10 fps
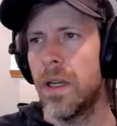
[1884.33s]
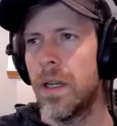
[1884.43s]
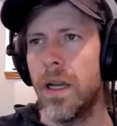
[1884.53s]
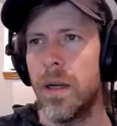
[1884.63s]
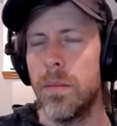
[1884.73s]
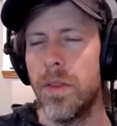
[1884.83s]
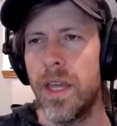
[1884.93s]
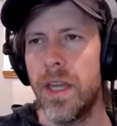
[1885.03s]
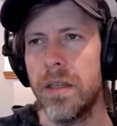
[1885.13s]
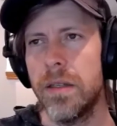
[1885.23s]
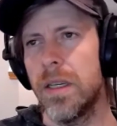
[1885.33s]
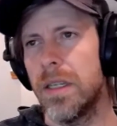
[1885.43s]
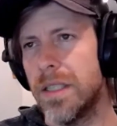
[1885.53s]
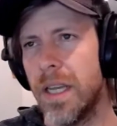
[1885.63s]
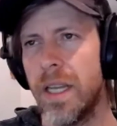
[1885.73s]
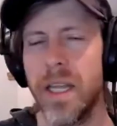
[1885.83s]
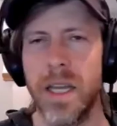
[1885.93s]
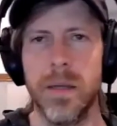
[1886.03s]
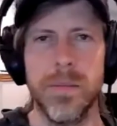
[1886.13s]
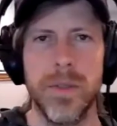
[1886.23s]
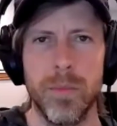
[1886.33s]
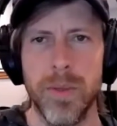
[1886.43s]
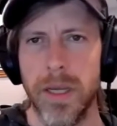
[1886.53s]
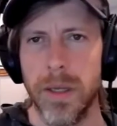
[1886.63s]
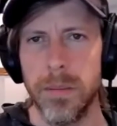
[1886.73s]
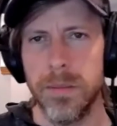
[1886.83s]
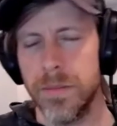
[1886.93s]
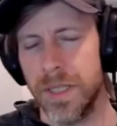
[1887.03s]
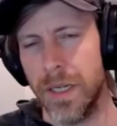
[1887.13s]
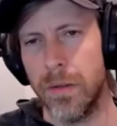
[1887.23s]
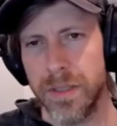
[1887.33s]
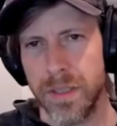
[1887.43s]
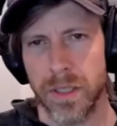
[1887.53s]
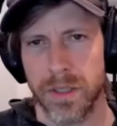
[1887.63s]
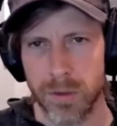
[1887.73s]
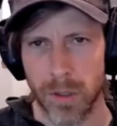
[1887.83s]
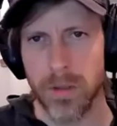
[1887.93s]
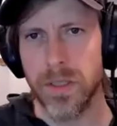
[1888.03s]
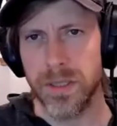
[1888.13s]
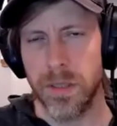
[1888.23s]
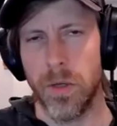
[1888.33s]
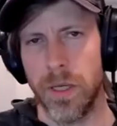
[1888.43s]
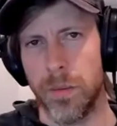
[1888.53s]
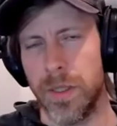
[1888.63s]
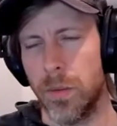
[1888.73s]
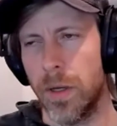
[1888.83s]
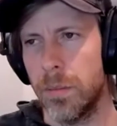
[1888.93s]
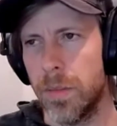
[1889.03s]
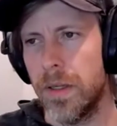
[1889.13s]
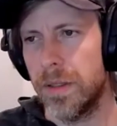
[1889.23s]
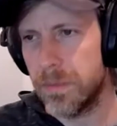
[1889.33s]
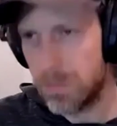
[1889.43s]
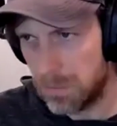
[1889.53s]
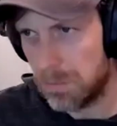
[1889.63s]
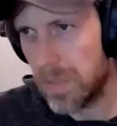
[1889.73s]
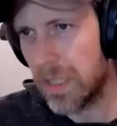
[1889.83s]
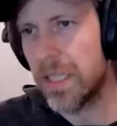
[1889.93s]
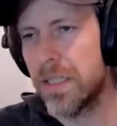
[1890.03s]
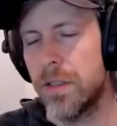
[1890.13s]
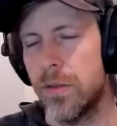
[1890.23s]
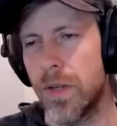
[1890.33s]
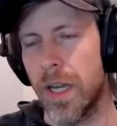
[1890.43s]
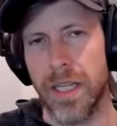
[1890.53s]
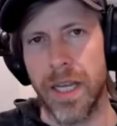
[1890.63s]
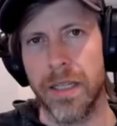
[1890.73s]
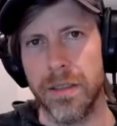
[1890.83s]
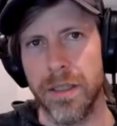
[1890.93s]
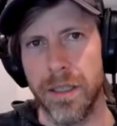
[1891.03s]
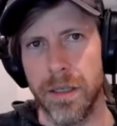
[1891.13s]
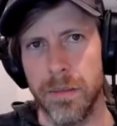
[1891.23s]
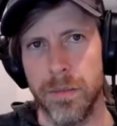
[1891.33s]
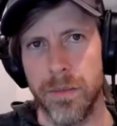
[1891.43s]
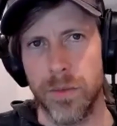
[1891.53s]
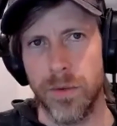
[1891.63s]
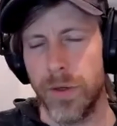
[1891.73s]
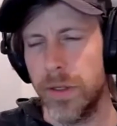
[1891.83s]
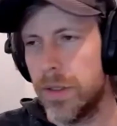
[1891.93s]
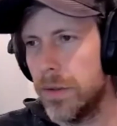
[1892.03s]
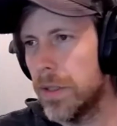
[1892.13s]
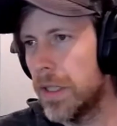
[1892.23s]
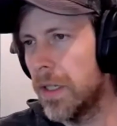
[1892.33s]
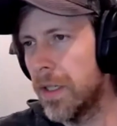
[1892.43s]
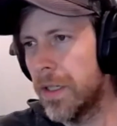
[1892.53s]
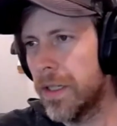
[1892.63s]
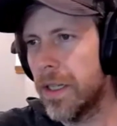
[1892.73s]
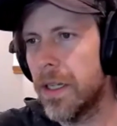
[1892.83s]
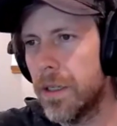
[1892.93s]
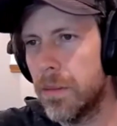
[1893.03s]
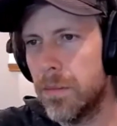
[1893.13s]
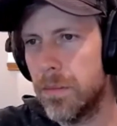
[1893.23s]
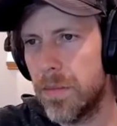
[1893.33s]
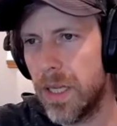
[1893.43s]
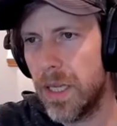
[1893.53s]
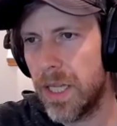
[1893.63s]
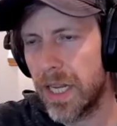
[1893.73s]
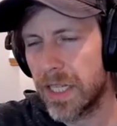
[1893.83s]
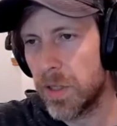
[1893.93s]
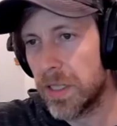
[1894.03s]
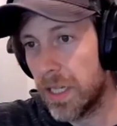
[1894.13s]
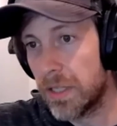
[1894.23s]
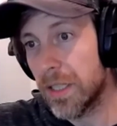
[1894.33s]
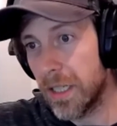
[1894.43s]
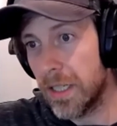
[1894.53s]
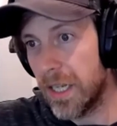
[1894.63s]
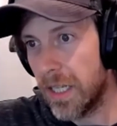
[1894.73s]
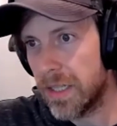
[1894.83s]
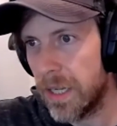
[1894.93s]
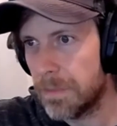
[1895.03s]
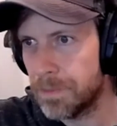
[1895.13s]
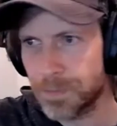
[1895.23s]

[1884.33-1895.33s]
Then 10 a.m., 2 p.m., it's still a struggle because they want it when they want it, but at least you've got that to refer to. And that expectation can then get set